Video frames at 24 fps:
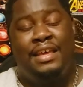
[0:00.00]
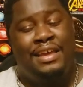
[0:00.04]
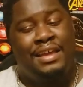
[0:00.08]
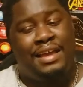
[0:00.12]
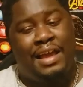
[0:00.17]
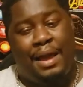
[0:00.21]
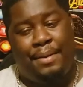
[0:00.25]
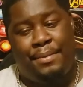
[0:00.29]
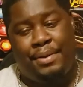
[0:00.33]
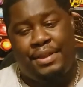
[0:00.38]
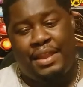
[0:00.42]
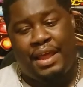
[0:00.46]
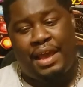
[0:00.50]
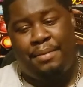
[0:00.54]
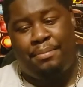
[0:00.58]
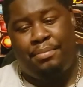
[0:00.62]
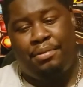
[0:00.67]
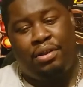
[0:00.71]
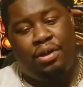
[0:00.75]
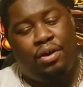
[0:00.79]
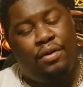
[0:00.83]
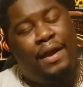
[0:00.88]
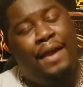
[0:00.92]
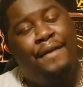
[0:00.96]
Comment down
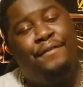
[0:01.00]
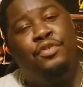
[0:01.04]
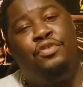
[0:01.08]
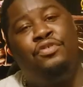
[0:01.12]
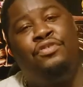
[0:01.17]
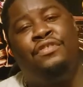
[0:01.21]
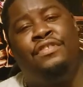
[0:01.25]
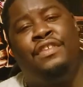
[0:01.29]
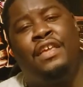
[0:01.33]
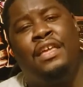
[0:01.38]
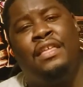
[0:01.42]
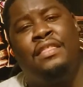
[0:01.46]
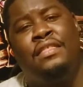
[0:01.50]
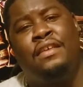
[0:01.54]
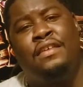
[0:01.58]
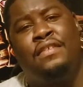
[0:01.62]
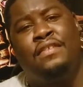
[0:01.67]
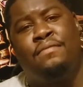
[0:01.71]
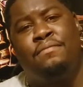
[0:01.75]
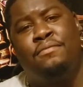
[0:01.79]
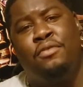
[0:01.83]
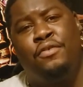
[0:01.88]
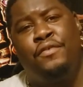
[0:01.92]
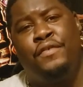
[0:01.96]
below, have you seen
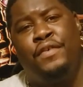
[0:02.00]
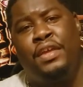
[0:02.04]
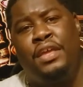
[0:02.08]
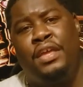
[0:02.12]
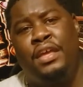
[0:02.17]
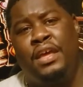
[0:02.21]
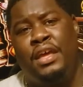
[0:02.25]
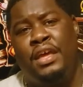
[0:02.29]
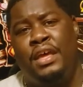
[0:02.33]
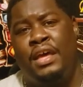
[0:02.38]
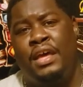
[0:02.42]
this movie?